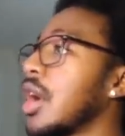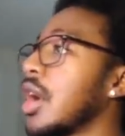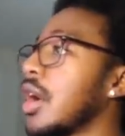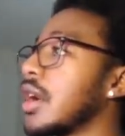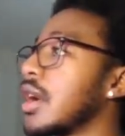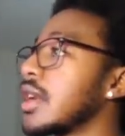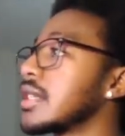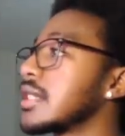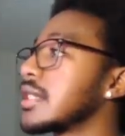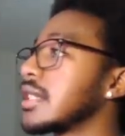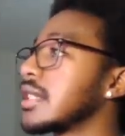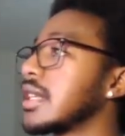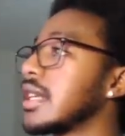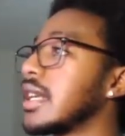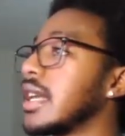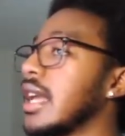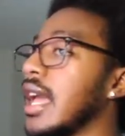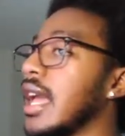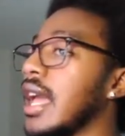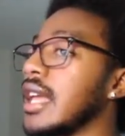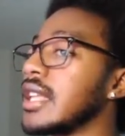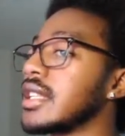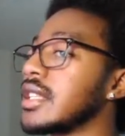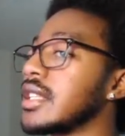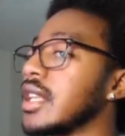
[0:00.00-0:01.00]
aren't.
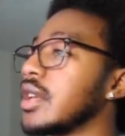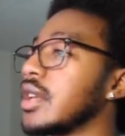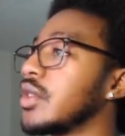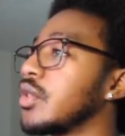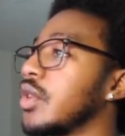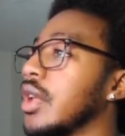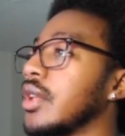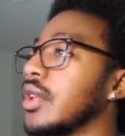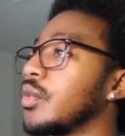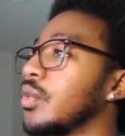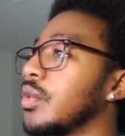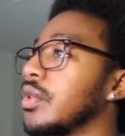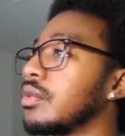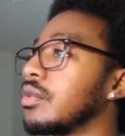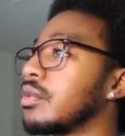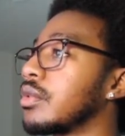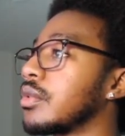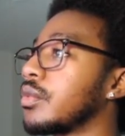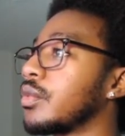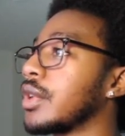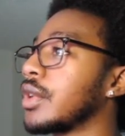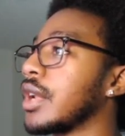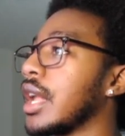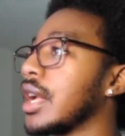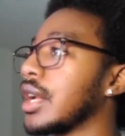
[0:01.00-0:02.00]
And
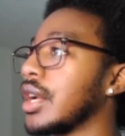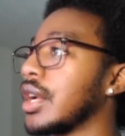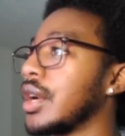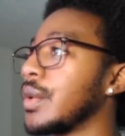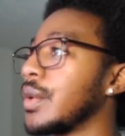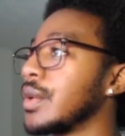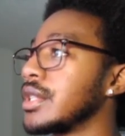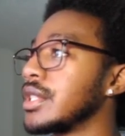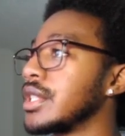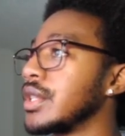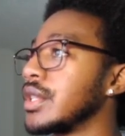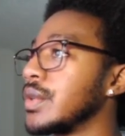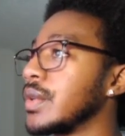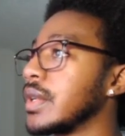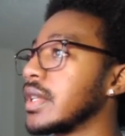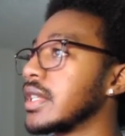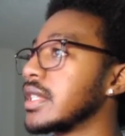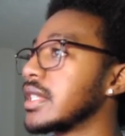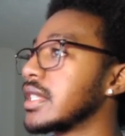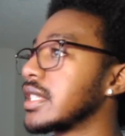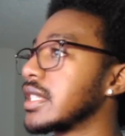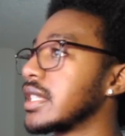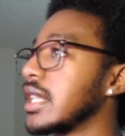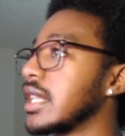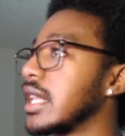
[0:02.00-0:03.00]
we're not going to,
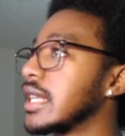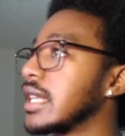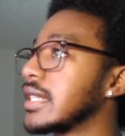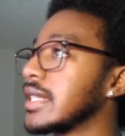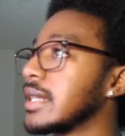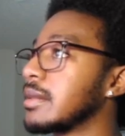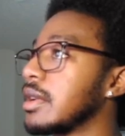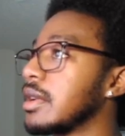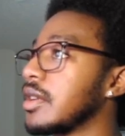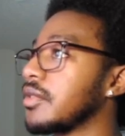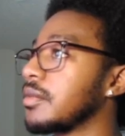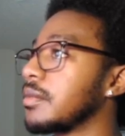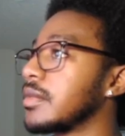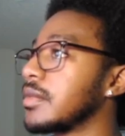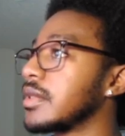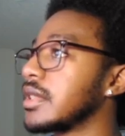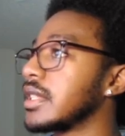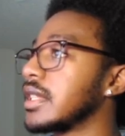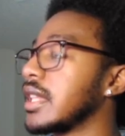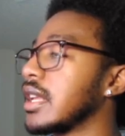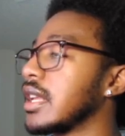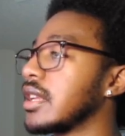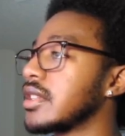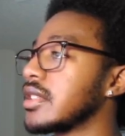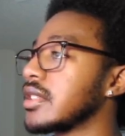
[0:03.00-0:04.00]
because some of them,
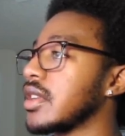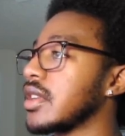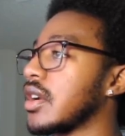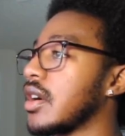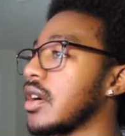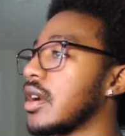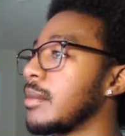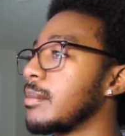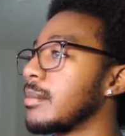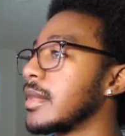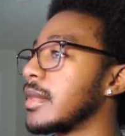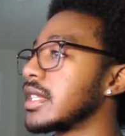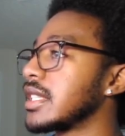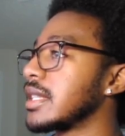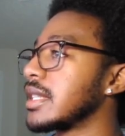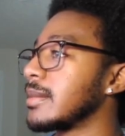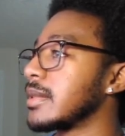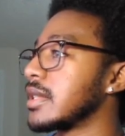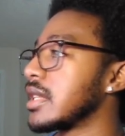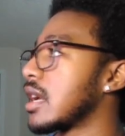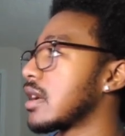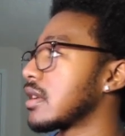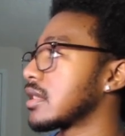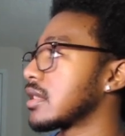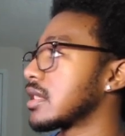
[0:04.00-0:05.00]
they just aren't meant to be
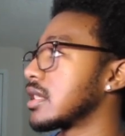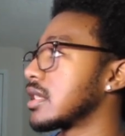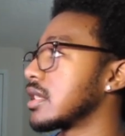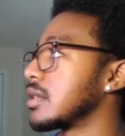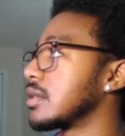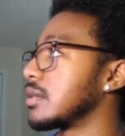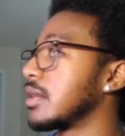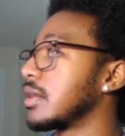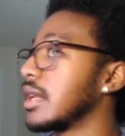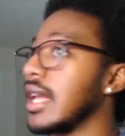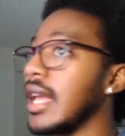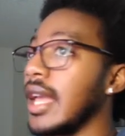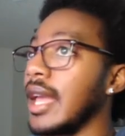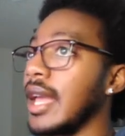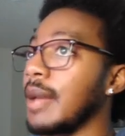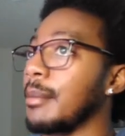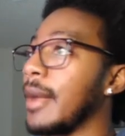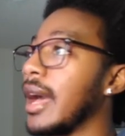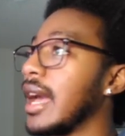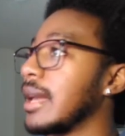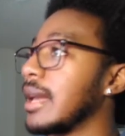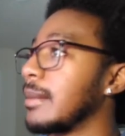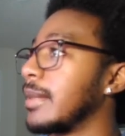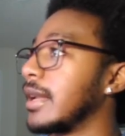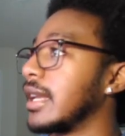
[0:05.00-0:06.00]
talked to, in
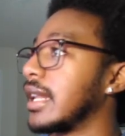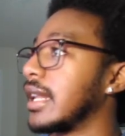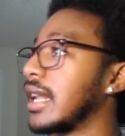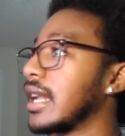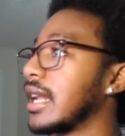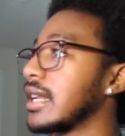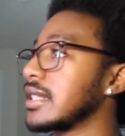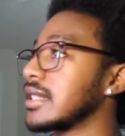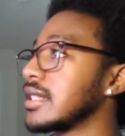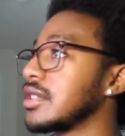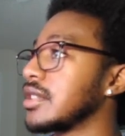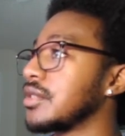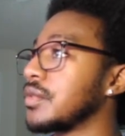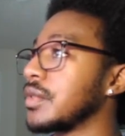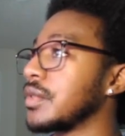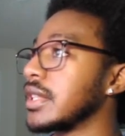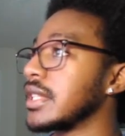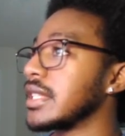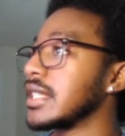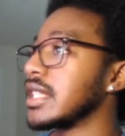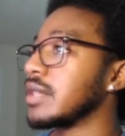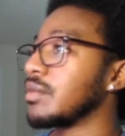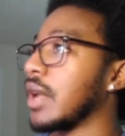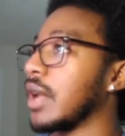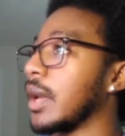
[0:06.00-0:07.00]
my opinion. I just don't really
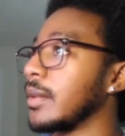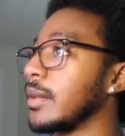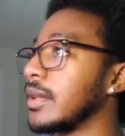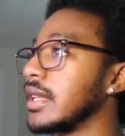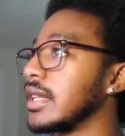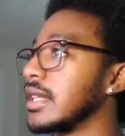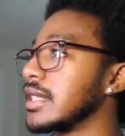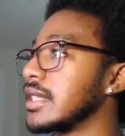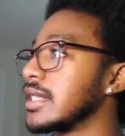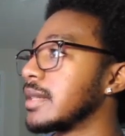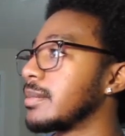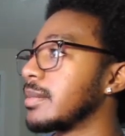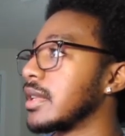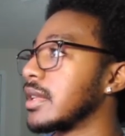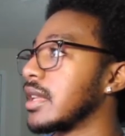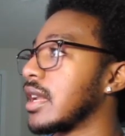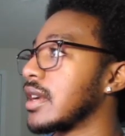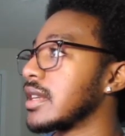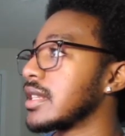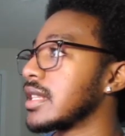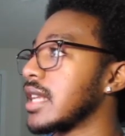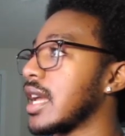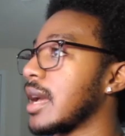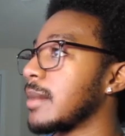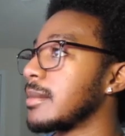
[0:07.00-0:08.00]
see why we need to spend
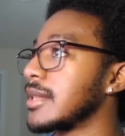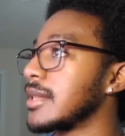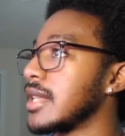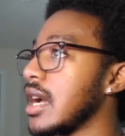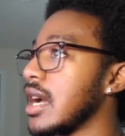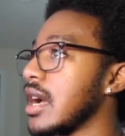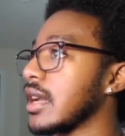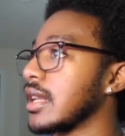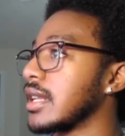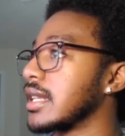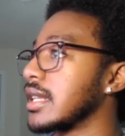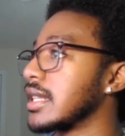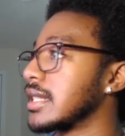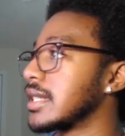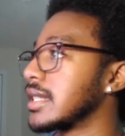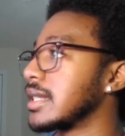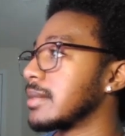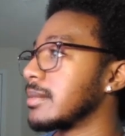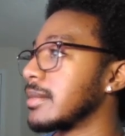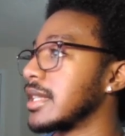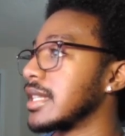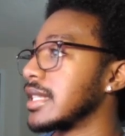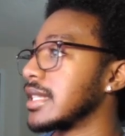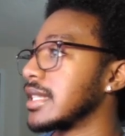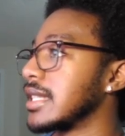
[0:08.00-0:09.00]
our time talking to
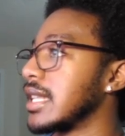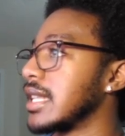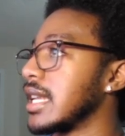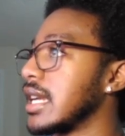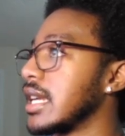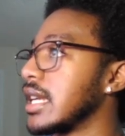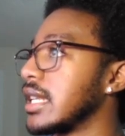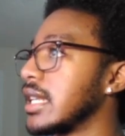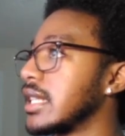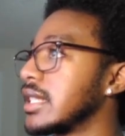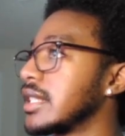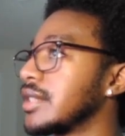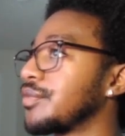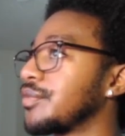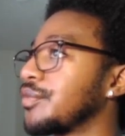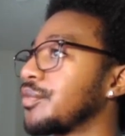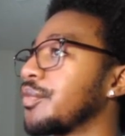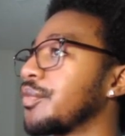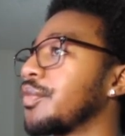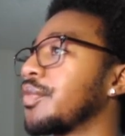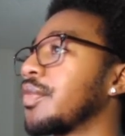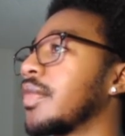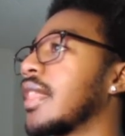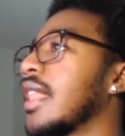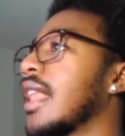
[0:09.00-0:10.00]
some of these duds.
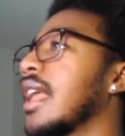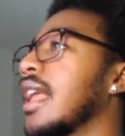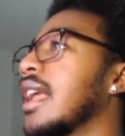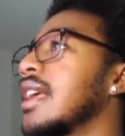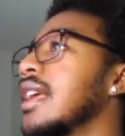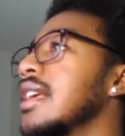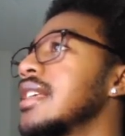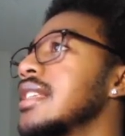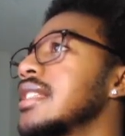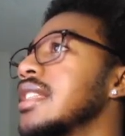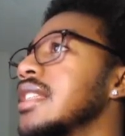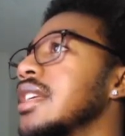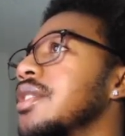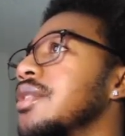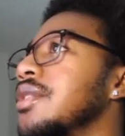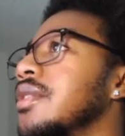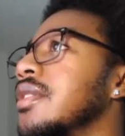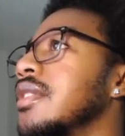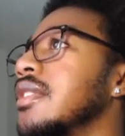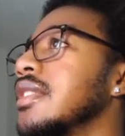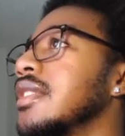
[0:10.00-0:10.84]
So,